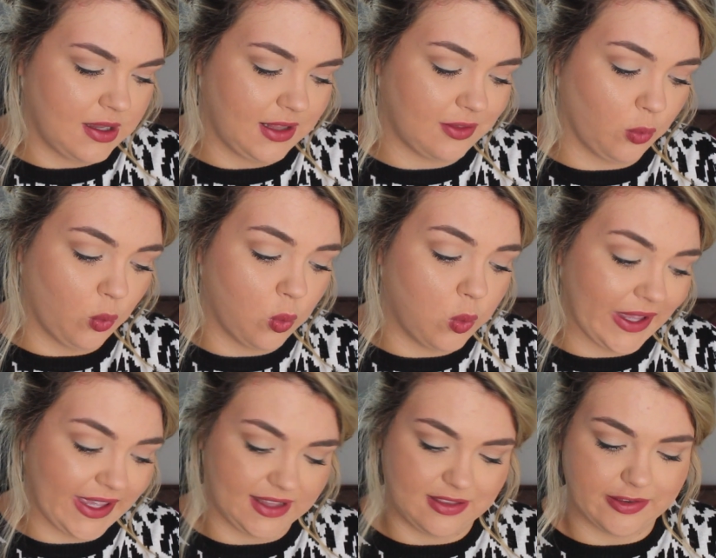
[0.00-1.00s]
It's
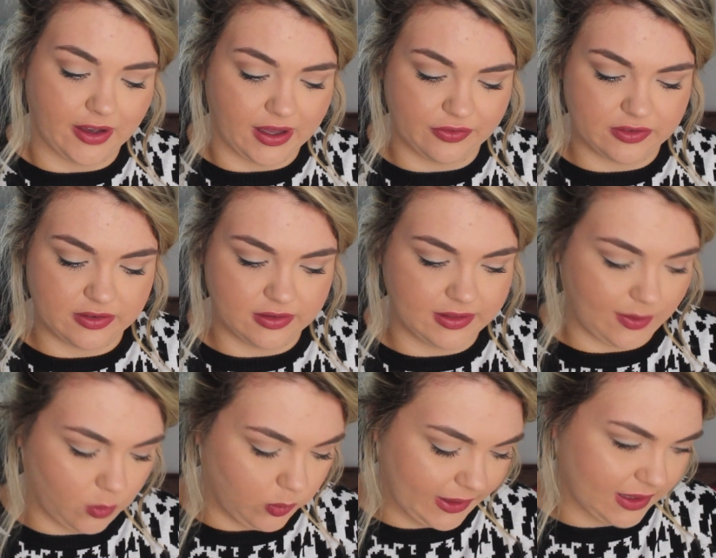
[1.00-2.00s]
wicked soft,
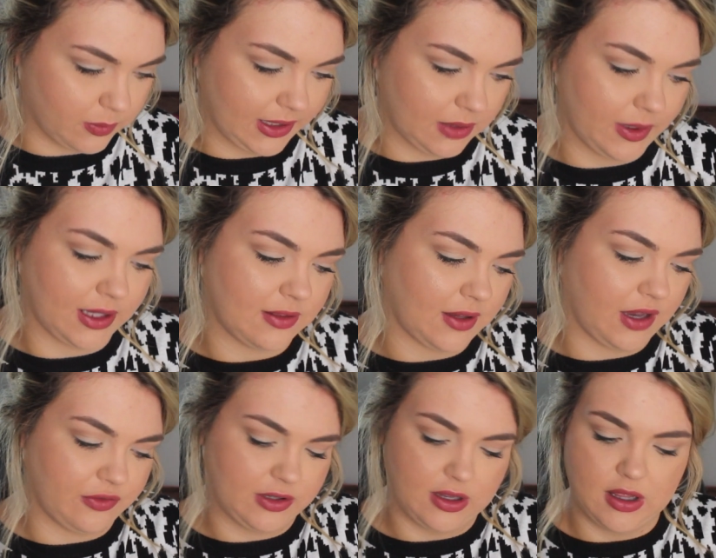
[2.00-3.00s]
like wicked, wicked, wicked
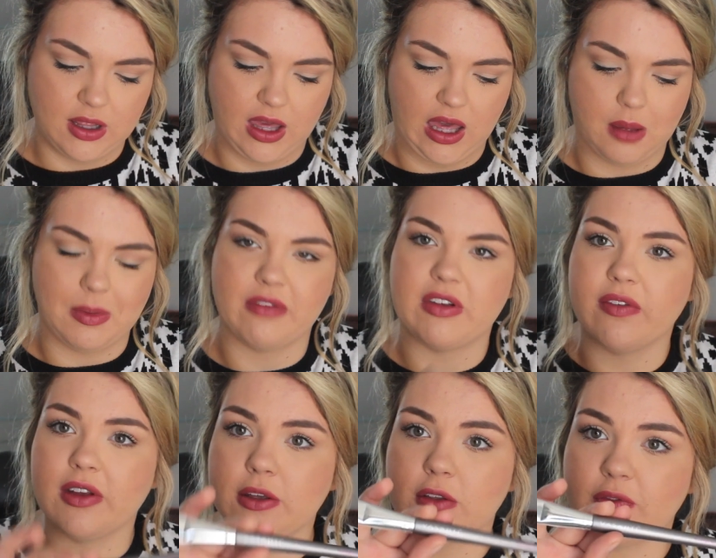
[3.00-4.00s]
soft. And I've
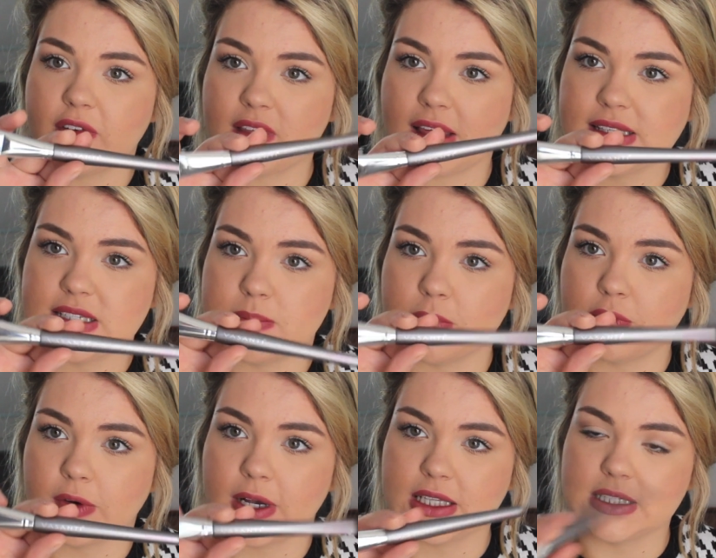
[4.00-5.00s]
never used Visanti
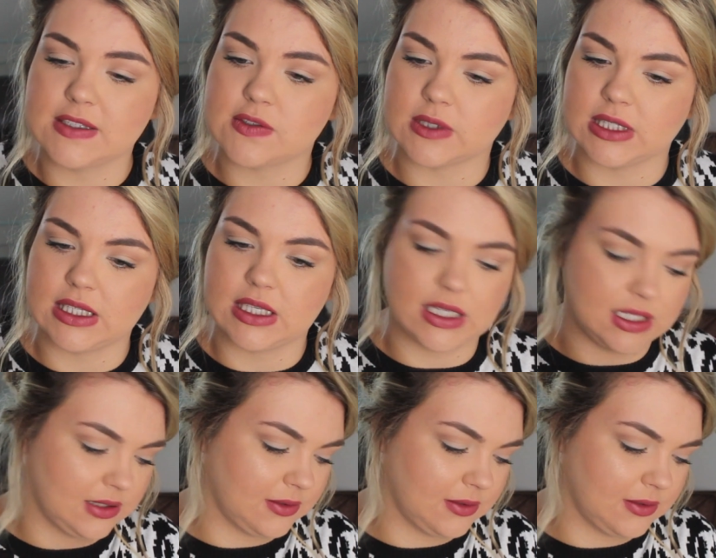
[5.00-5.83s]
before. It looks really good.